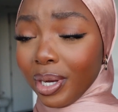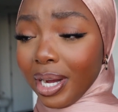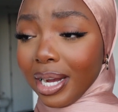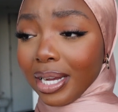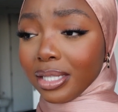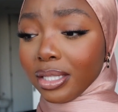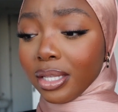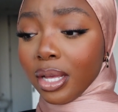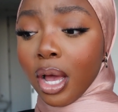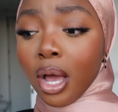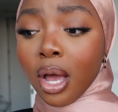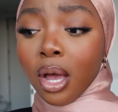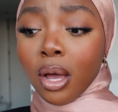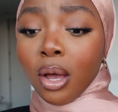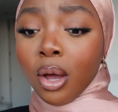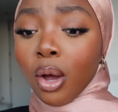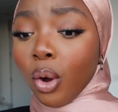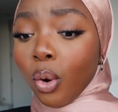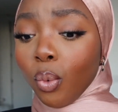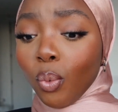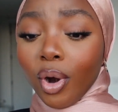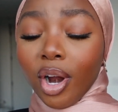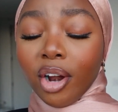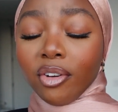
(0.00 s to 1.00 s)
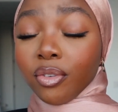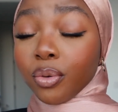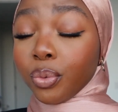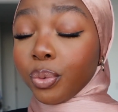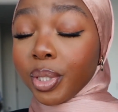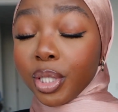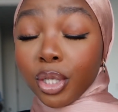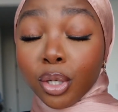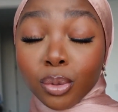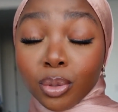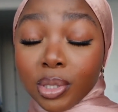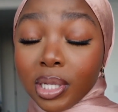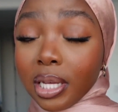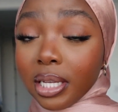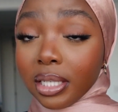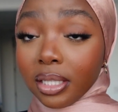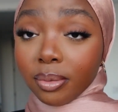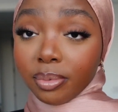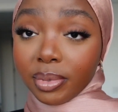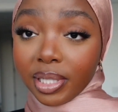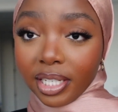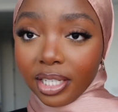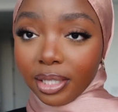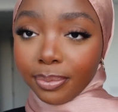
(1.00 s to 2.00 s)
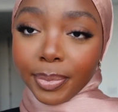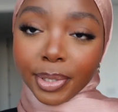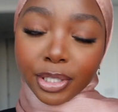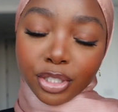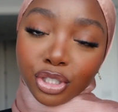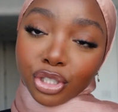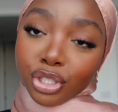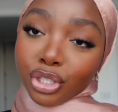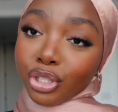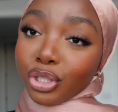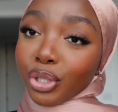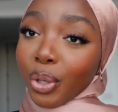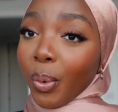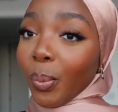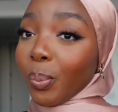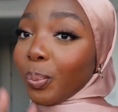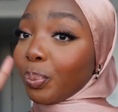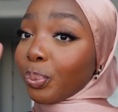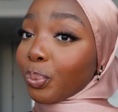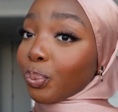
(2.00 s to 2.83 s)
guys wherever we go to end up taking pictures, so